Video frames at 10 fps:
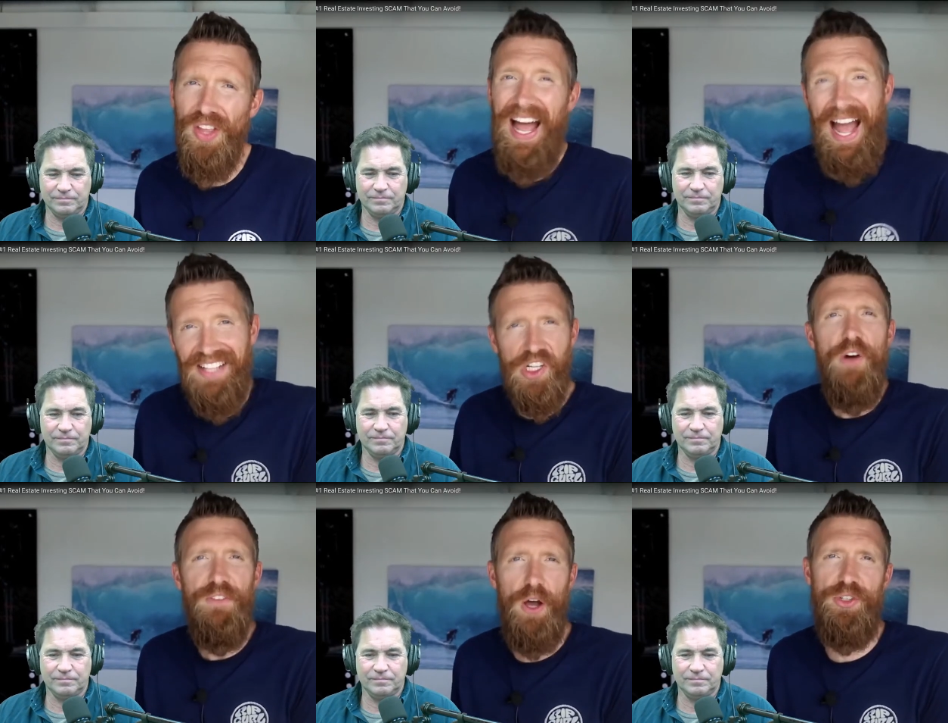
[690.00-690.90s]
Speaker 1: in the world,
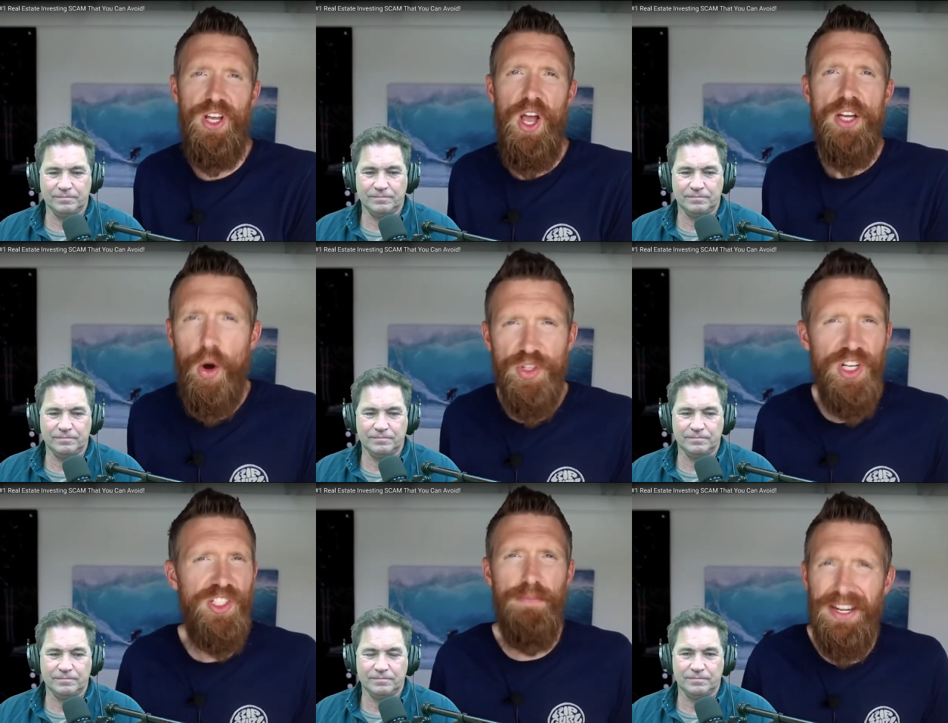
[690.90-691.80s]
has a golf coach.
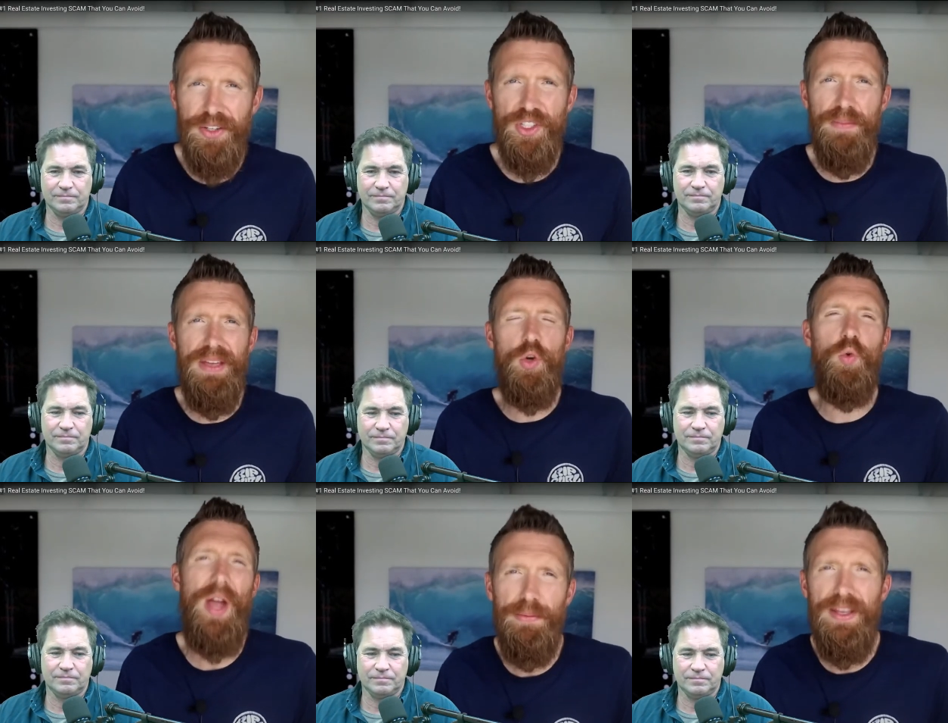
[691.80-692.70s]
Coaches or mentors can be
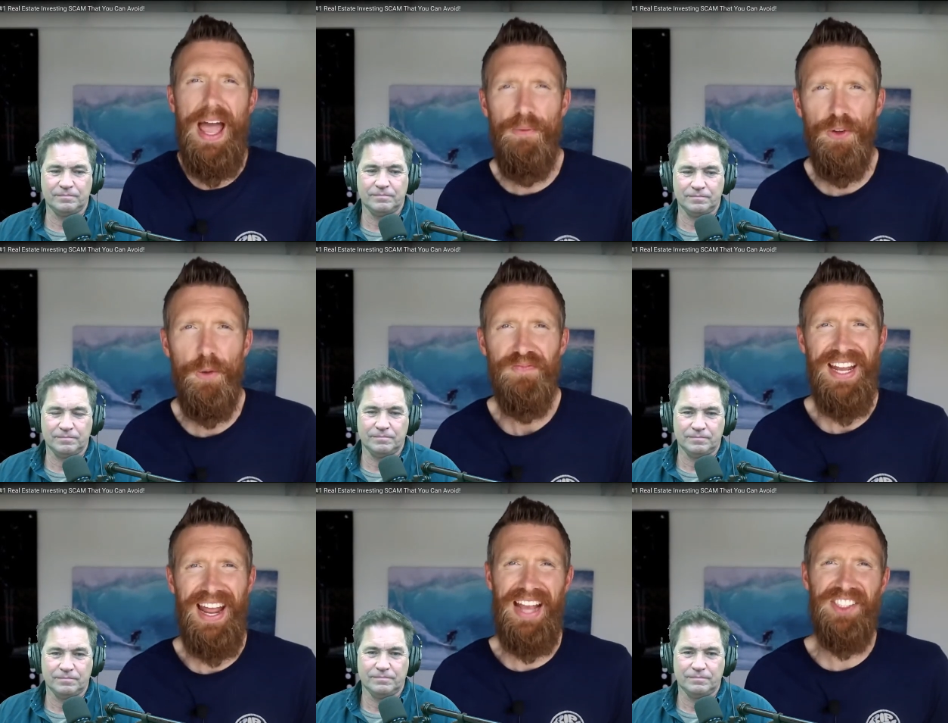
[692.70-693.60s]
incredibly
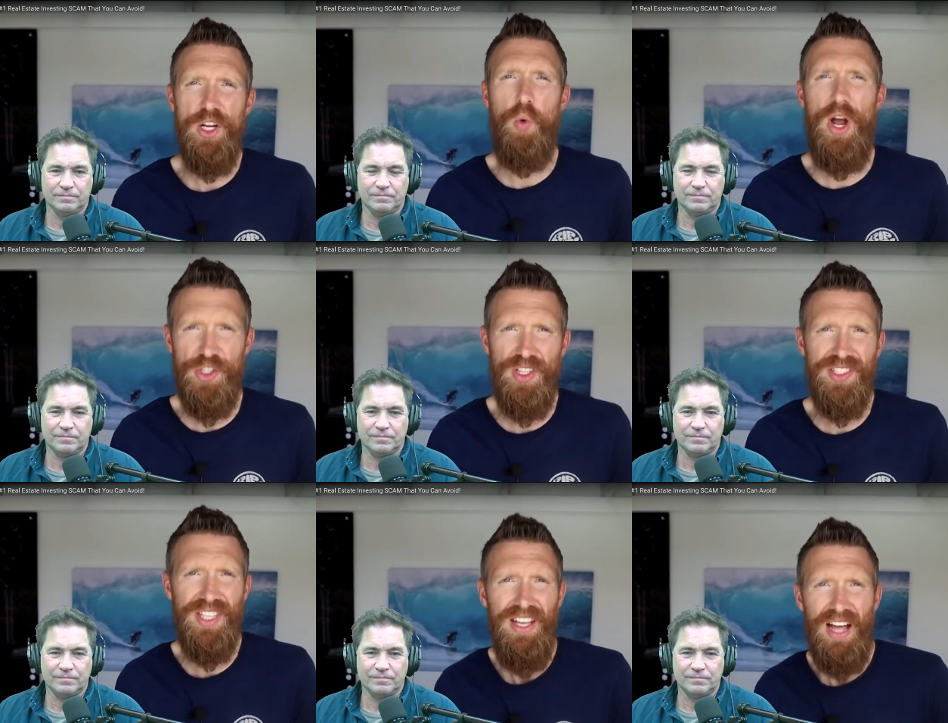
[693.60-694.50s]
helpful in answering
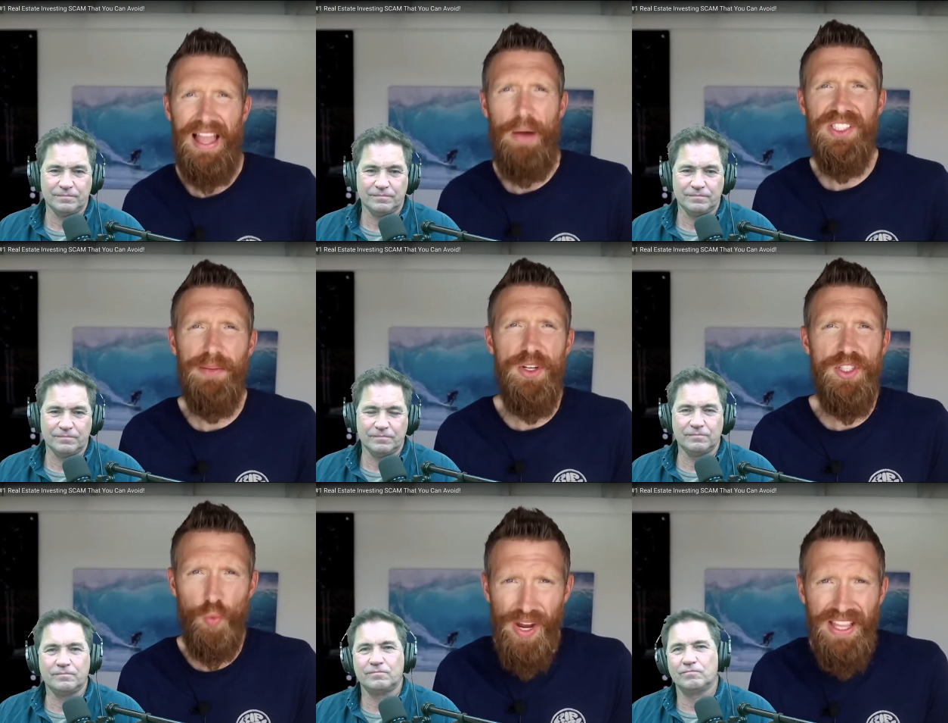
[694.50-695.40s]
questions, allowing
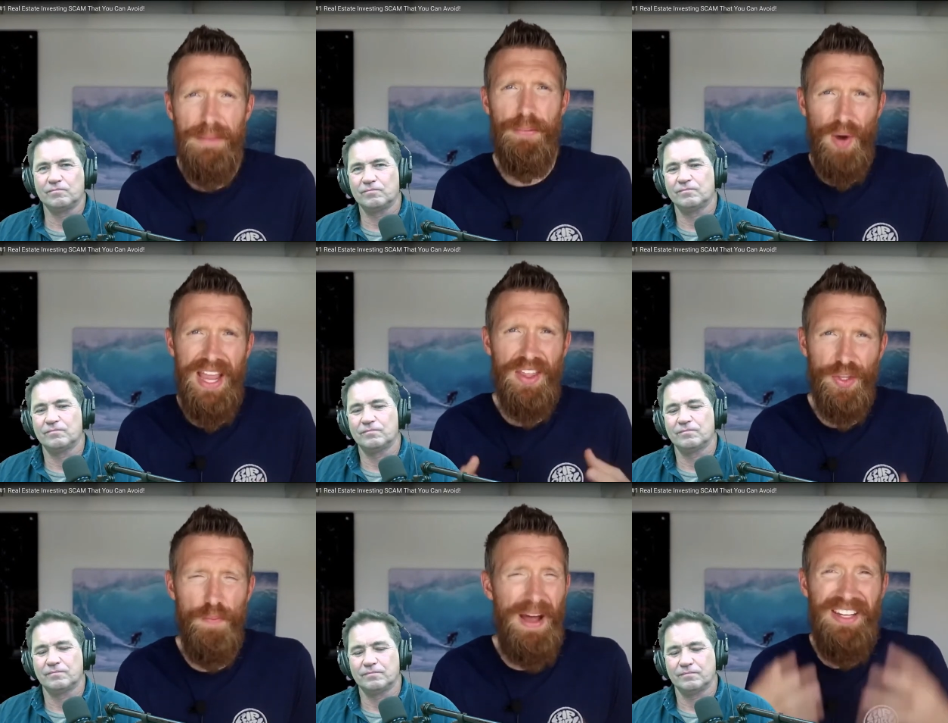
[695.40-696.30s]
someone to really
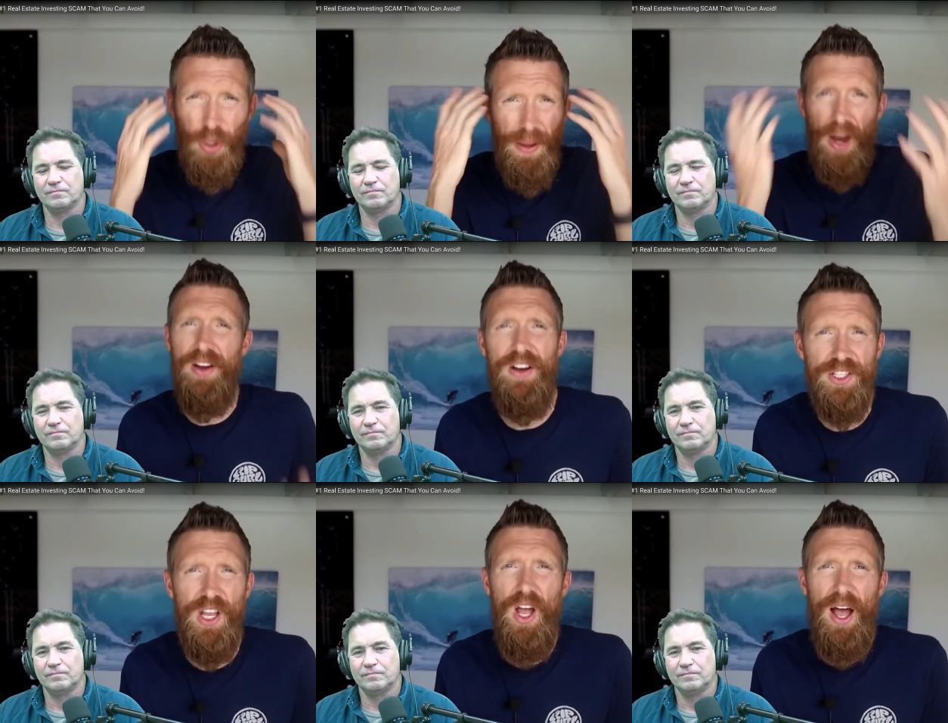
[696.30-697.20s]
break through mental
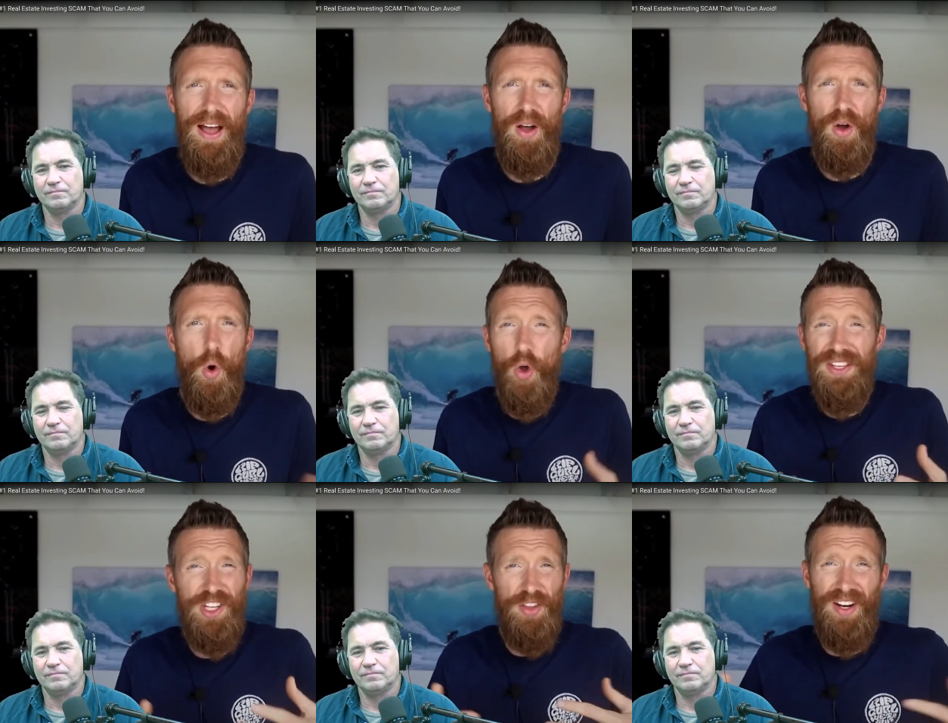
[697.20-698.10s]
barriers, uh,
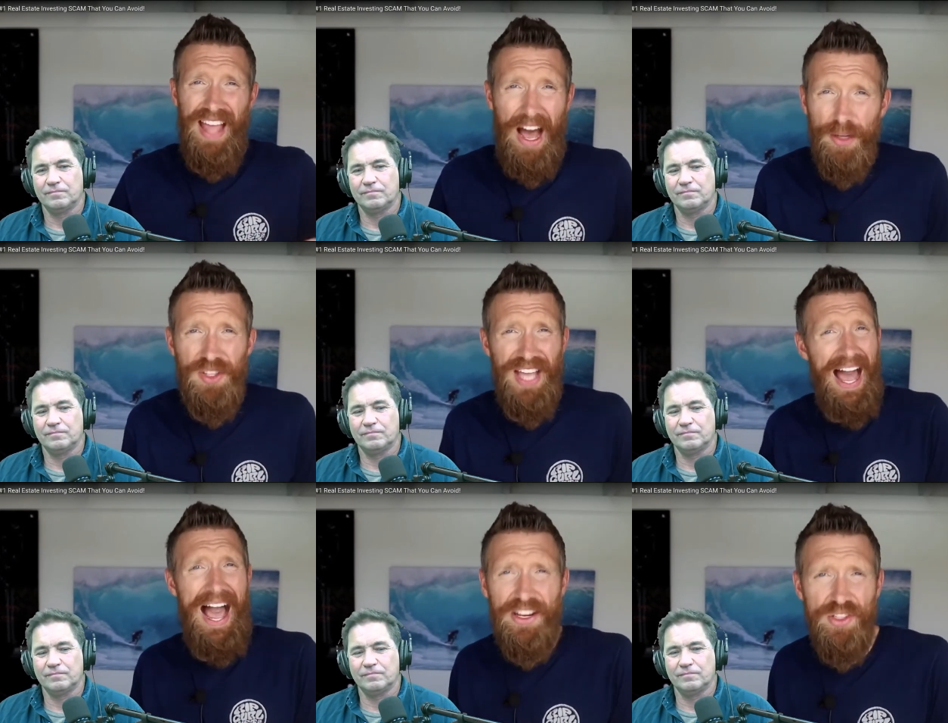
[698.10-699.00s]
hold each other
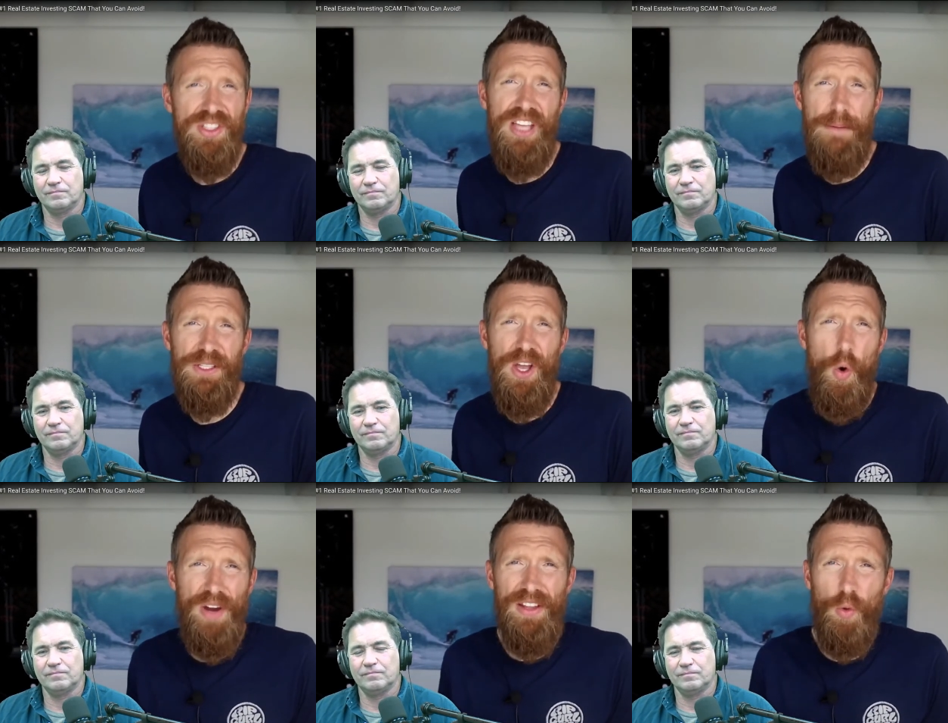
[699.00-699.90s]
accountable to action
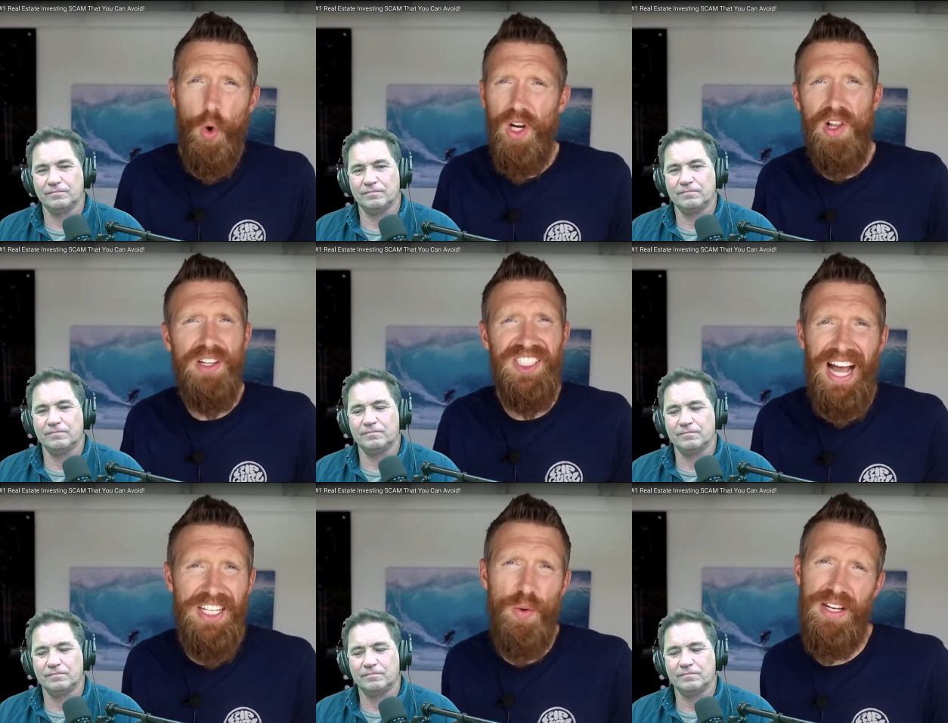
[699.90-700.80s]
steps, or even like work
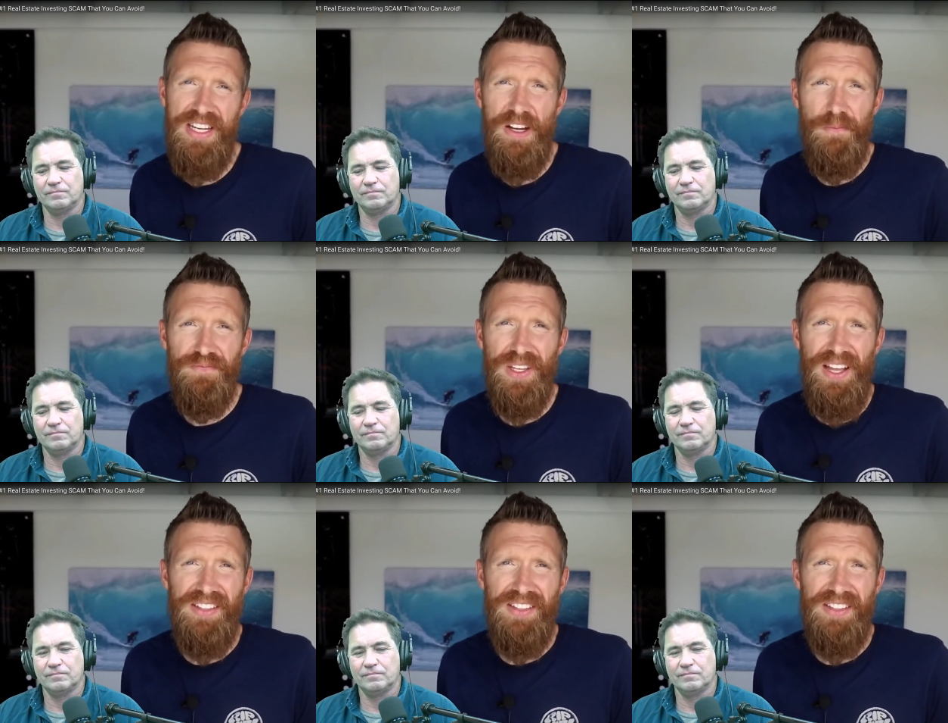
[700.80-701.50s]
alongside you on a deal.